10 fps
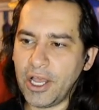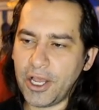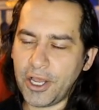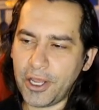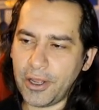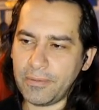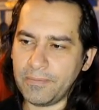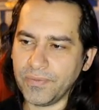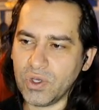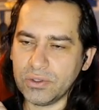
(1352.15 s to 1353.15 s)

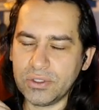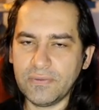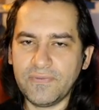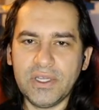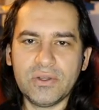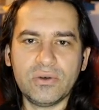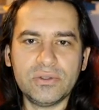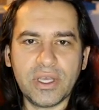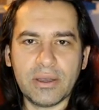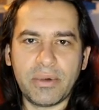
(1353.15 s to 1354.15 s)
Go to the fleet
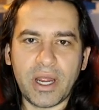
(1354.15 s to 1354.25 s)
holding and